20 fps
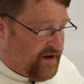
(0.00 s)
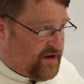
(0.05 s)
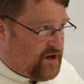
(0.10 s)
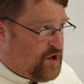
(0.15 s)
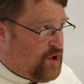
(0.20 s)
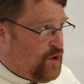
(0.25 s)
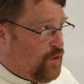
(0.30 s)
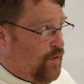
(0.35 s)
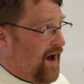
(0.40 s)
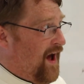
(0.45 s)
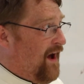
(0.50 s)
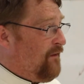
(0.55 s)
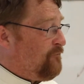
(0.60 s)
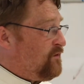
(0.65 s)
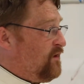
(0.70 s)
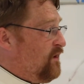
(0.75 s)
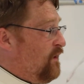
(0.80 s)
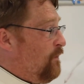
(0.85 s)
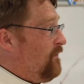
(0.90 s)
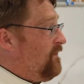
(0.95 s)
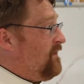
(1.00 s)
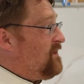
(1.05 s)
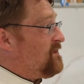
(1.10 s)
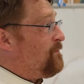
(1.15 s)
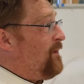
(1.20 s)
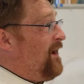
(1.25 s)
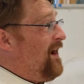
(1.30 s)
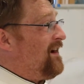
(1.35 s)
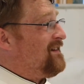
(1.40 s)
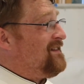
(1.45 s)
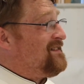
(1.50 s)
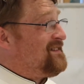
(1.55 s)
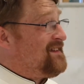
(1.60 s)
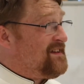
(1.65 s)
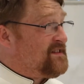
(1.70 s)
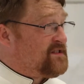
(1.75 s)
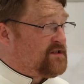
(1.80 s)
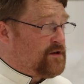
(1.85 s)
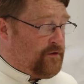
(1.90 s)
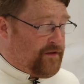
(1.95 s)
but you have to know what this practice
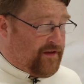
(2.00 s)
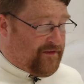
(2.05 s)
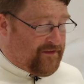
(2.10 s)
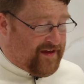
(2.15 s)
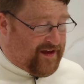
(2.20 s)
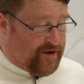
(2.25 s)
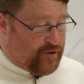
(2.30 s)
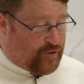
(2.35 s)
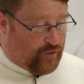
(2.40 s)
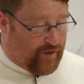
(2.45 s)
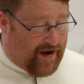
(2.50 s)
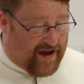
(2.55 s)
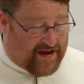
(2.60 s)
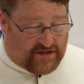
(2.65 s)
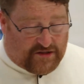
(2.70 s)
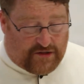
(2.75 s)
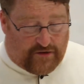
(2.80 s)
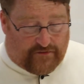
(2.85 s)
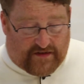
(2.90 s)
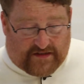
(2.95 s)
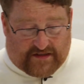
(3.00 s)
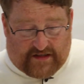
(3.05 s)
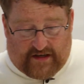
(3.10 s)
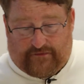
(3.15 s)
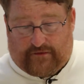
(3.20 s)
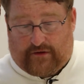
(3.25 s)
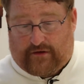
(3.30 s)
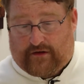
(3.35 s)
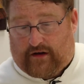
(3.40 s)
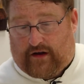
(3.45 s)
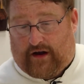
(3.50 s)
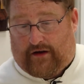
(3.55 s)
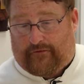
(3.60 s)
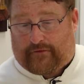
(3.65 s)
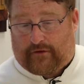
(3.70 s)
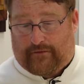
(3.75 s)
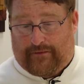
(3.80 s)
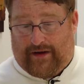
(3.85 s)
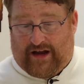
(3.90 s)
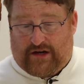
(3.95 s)
is so that the grace you received during
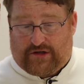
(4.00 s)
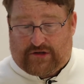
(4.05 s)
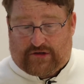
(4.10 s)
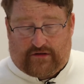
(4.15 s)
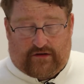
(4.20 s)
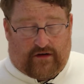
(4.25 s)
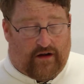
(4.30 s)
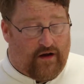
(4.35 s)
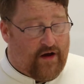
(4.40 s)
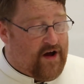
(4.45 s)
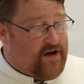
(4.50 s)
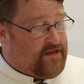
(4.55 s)
confirmation,